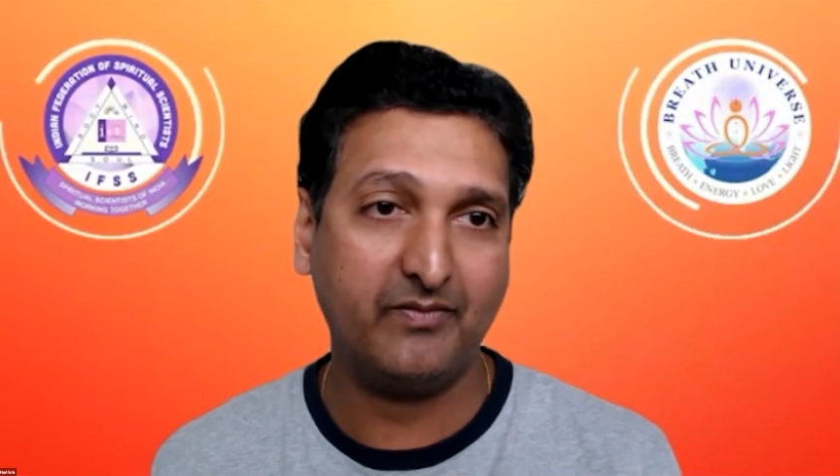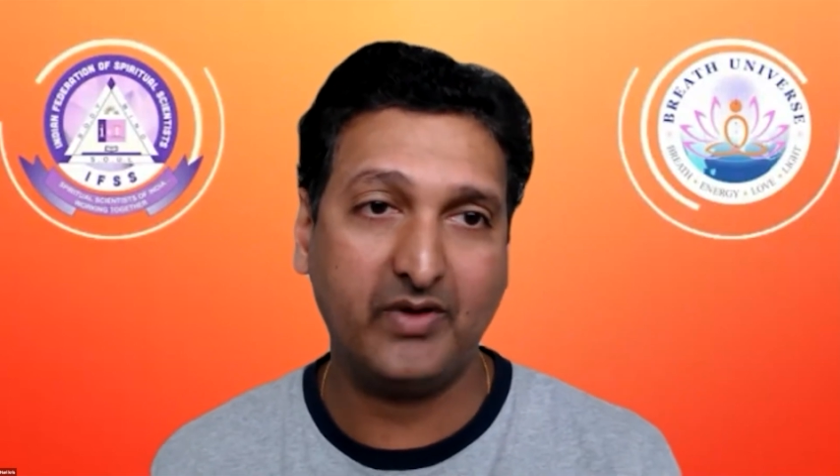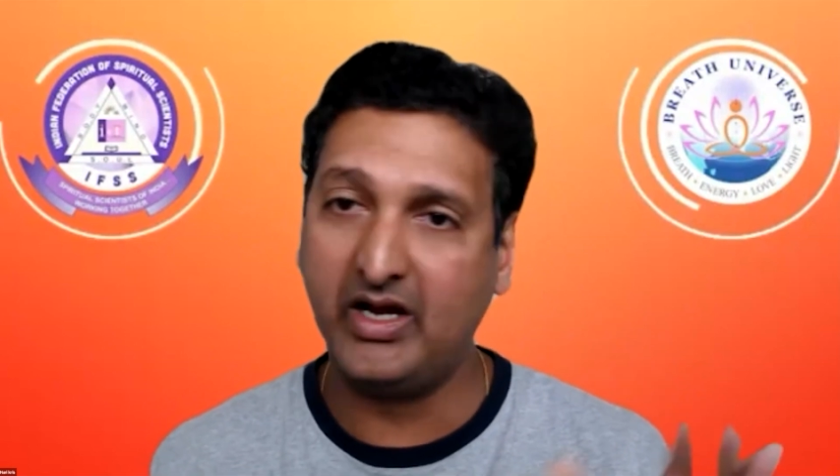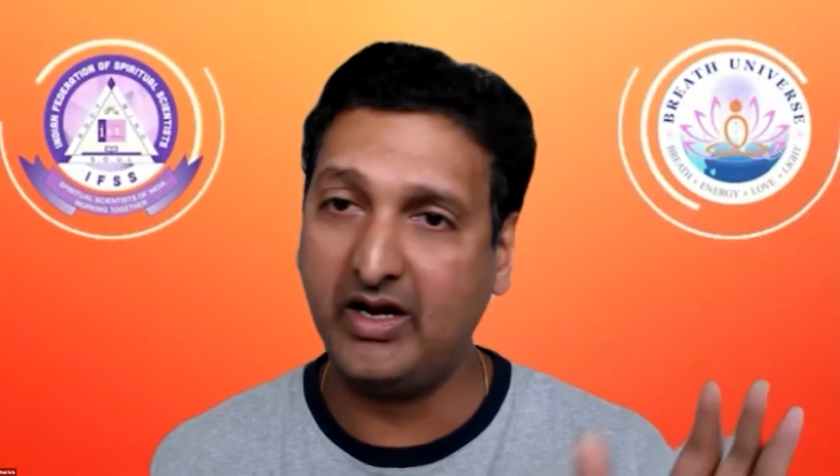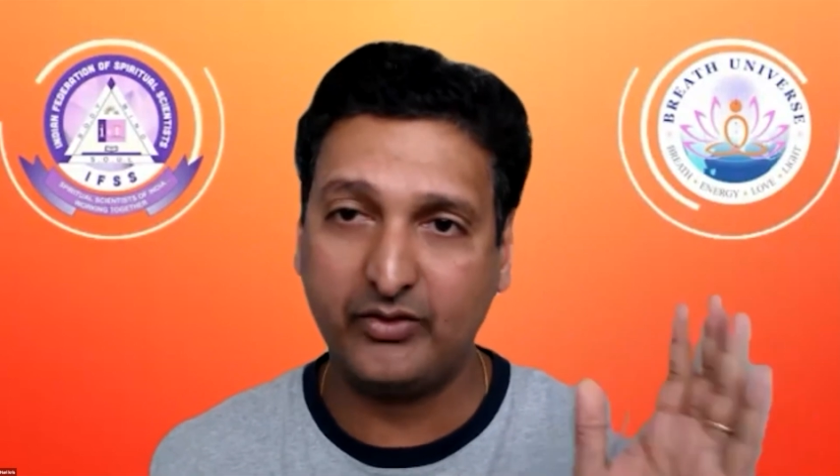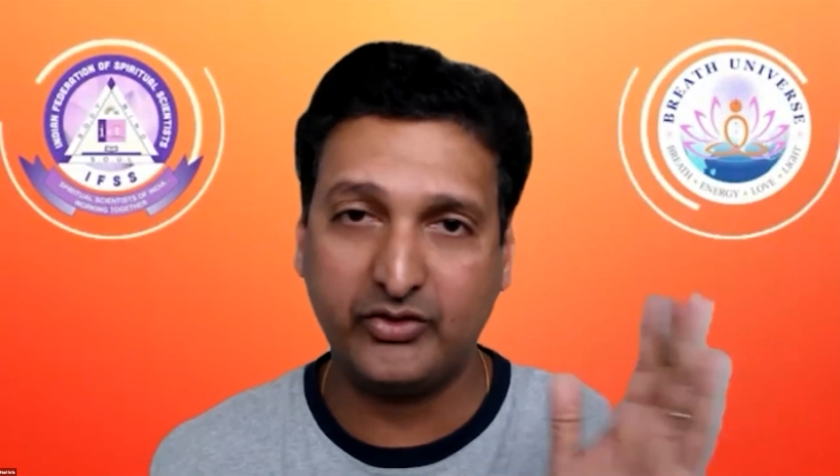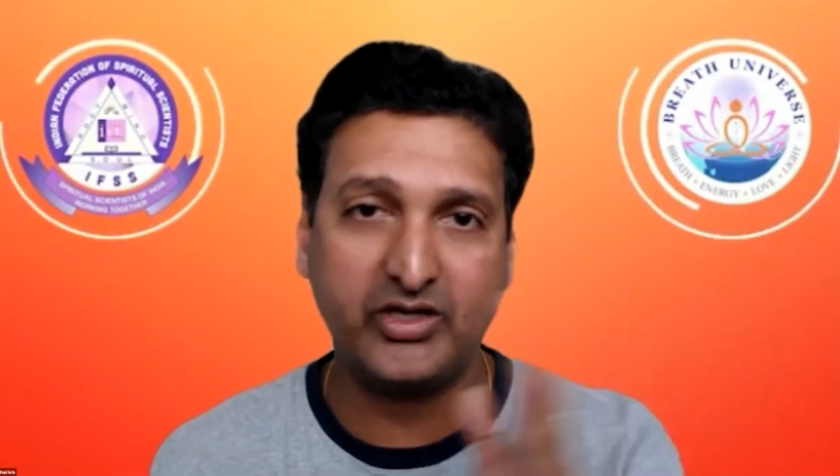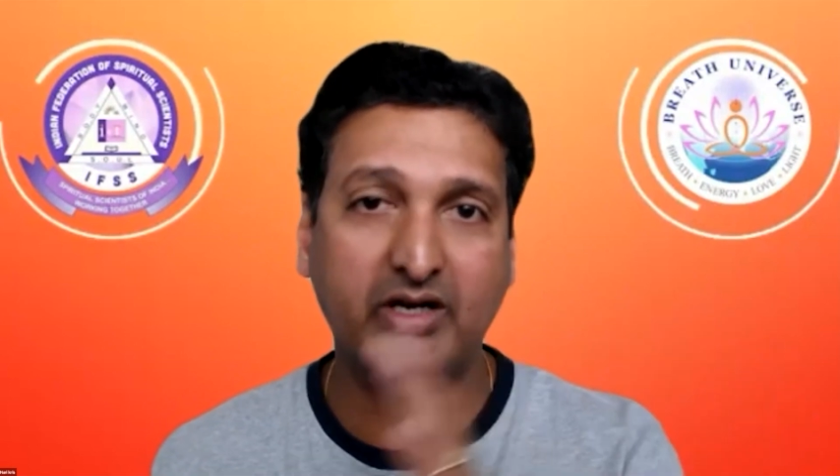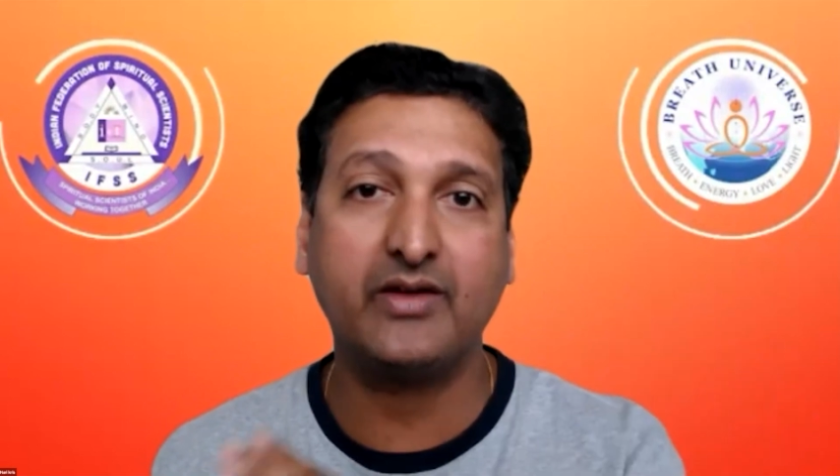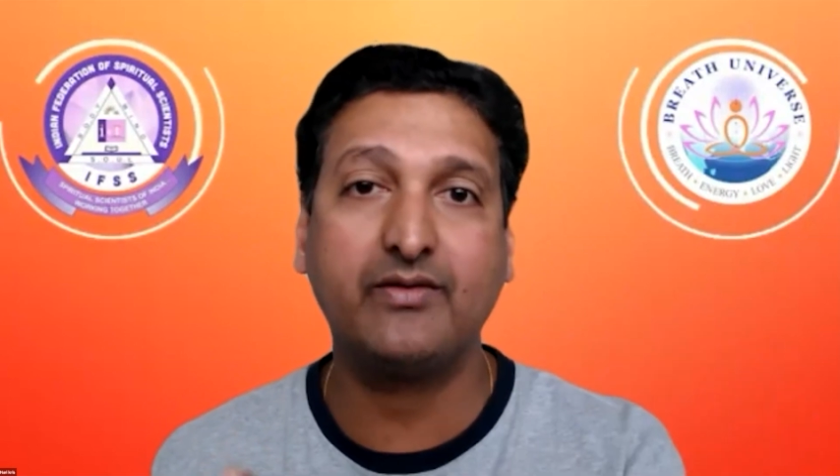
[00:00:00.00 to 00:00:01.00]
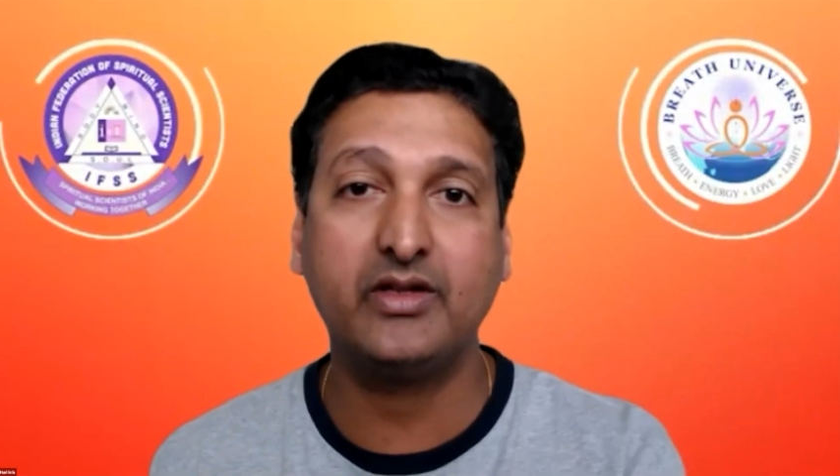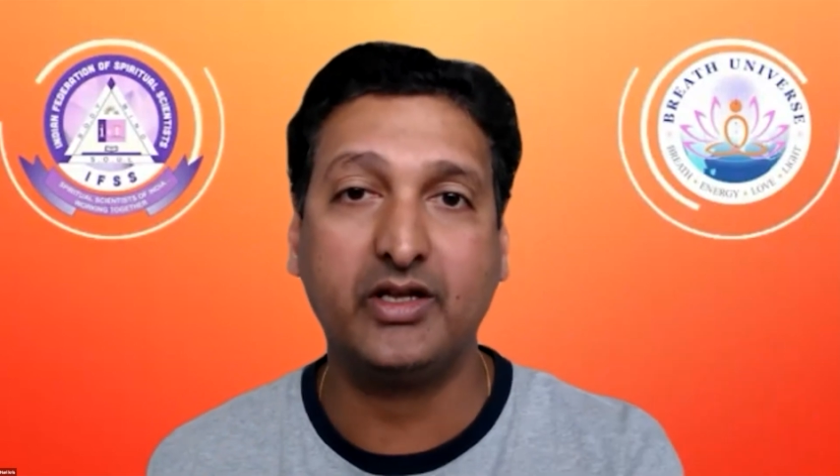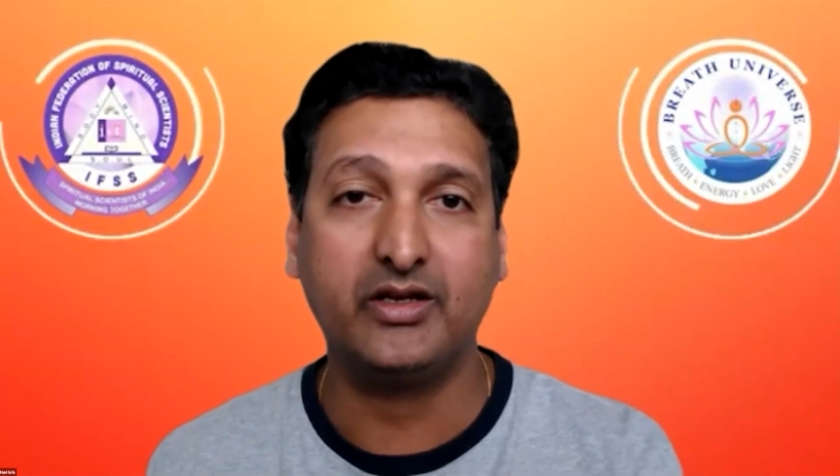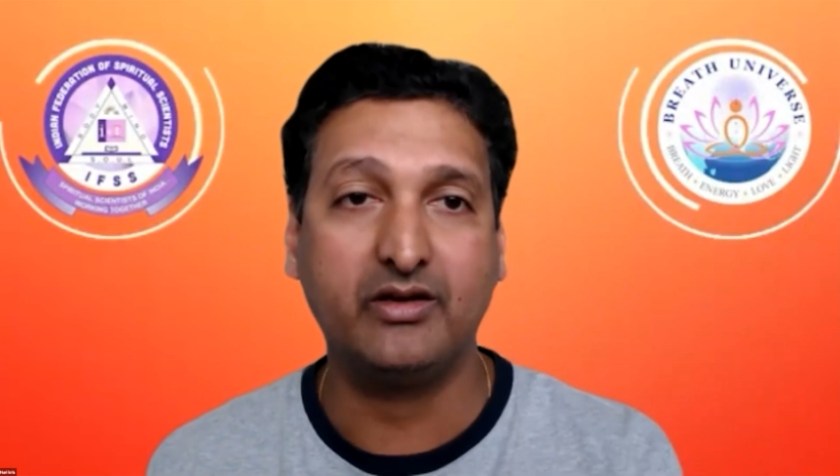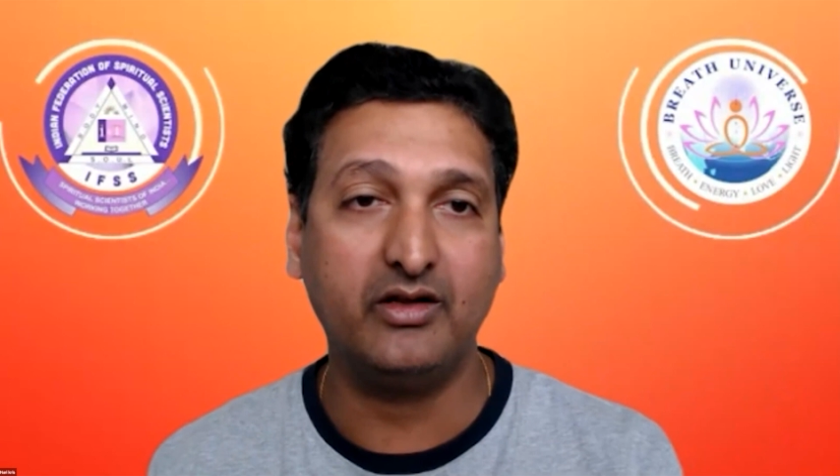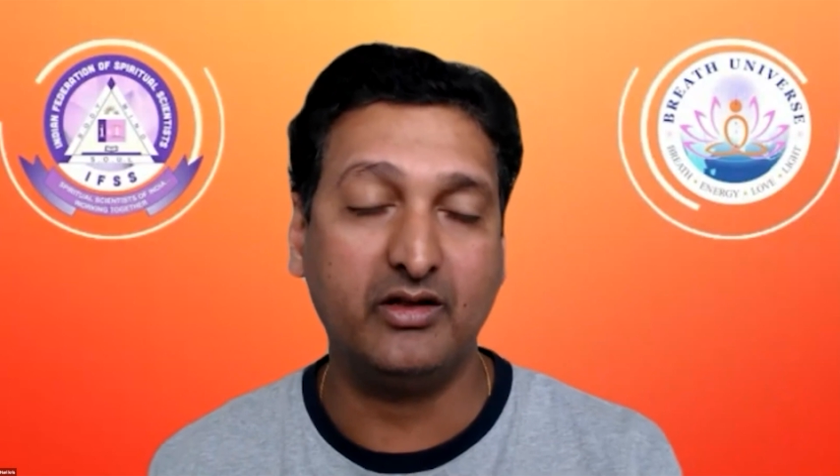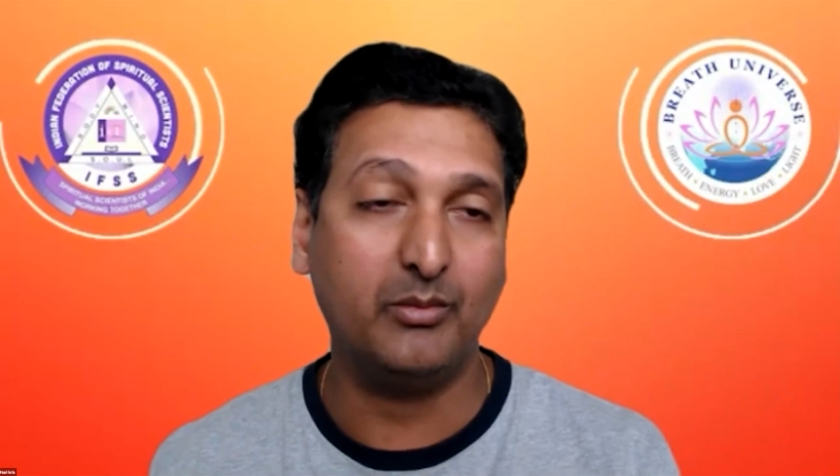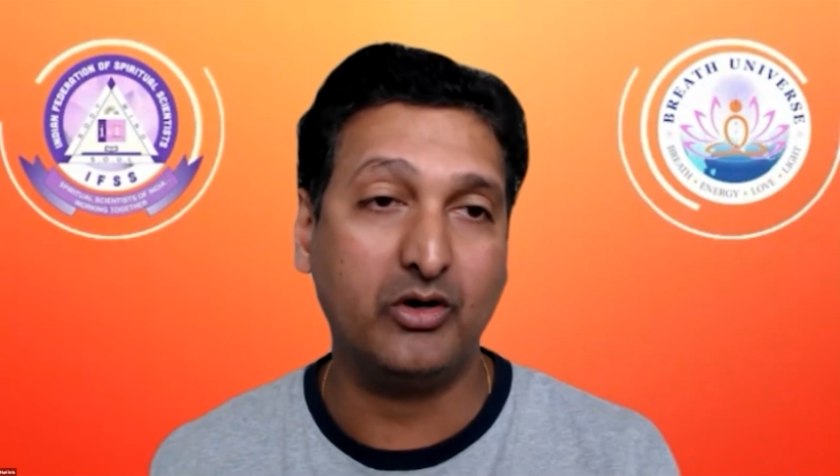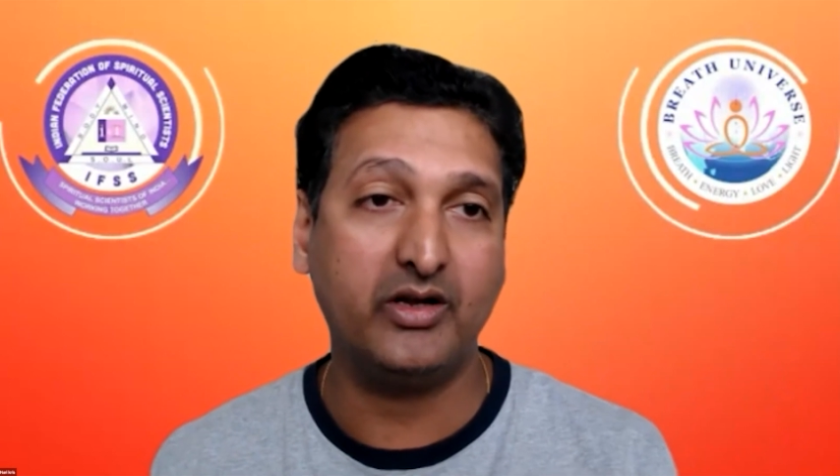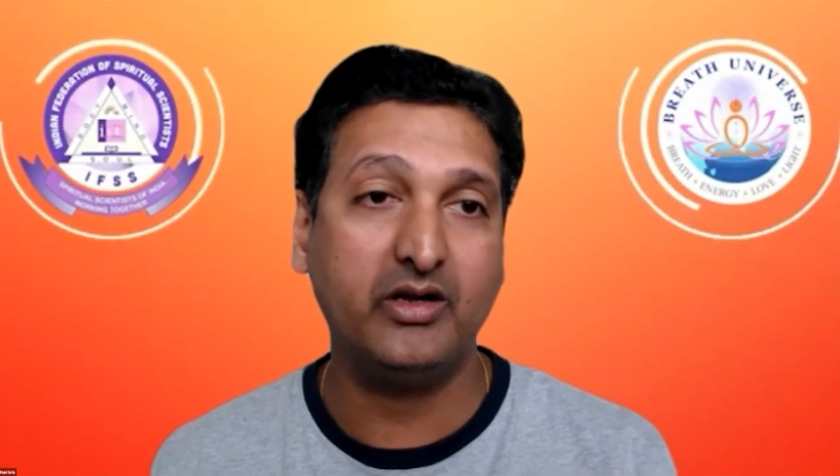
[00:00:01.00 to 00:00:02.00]
We have to shut everything in
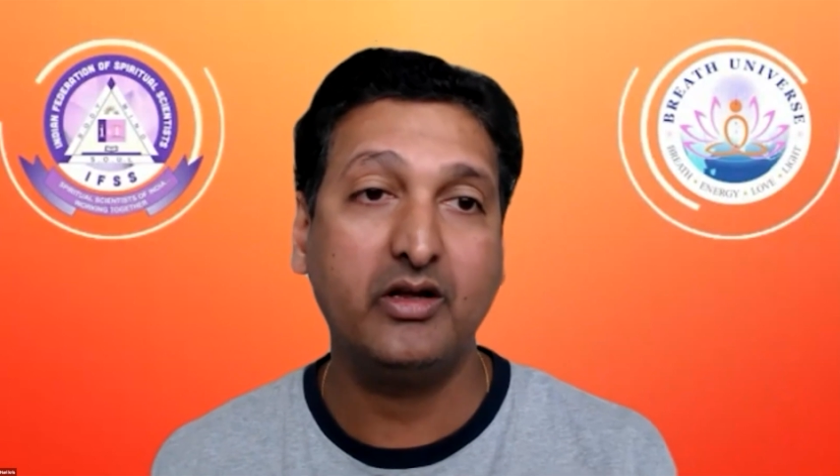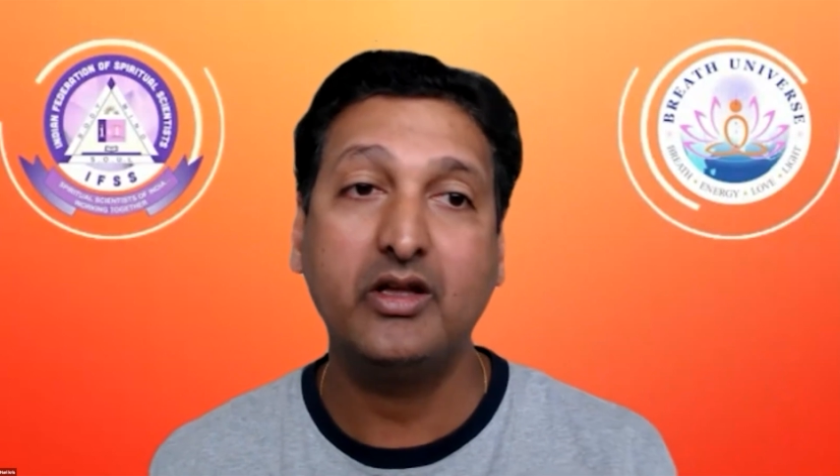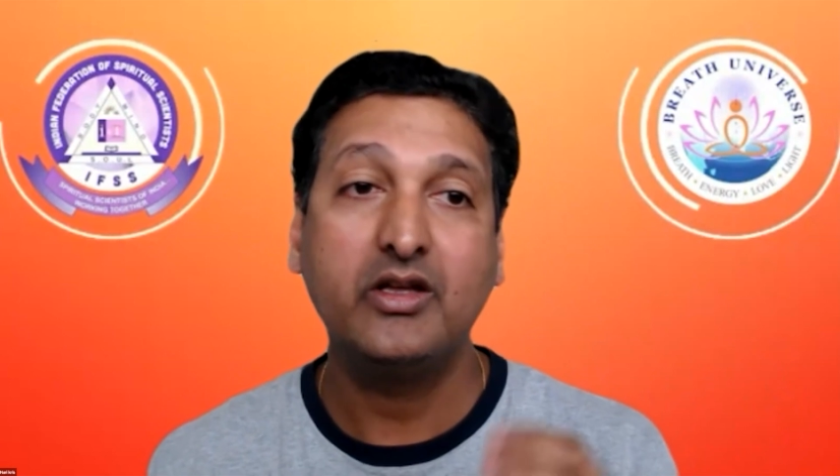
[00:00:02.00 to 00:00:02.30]
the body.